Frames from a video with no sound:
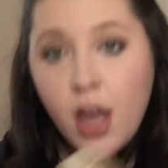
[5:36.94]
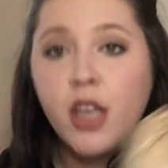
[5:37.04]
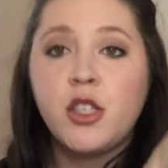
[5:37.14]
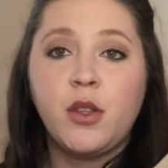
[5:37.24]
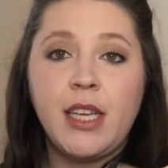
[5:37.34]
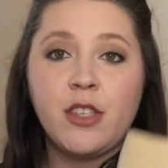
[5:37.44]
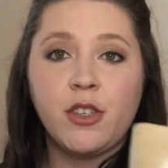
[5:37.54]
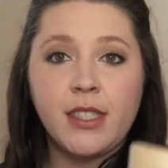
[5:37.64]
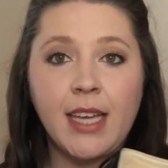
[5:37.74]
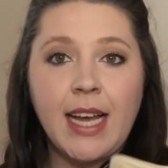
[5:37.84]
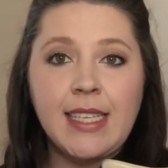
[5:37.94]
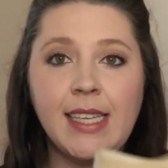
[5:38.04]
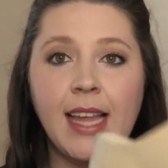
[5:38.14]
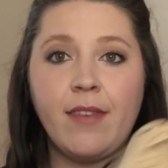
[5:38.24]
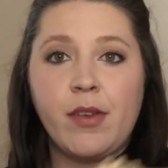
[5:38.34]
So these are a size
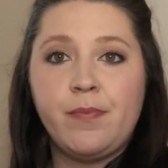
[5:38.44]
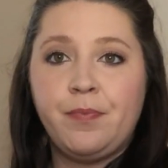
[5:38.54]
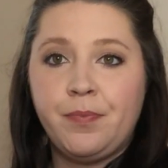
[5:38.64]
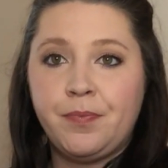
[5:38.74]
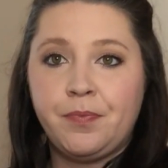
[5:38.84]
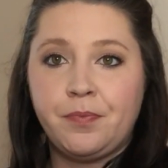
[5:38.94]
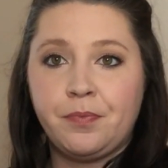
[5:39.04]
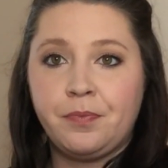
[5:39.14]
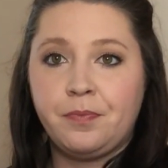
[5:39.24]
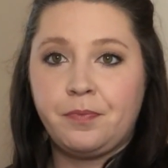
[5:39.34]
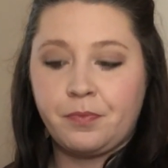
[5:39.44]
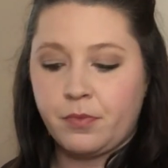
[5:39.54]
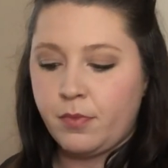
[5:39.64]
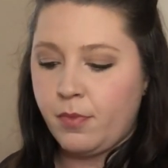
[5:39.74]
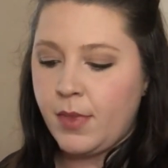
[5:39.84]
11.
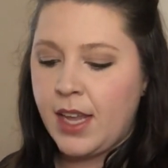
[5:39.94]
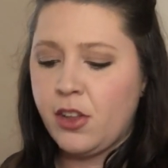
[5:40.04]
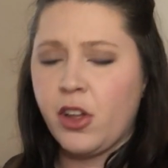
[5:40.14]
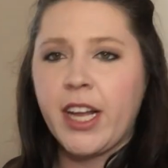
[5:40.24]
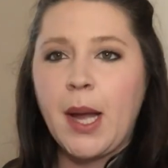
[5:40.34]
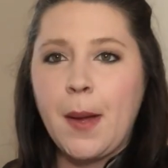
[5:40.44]
And they're like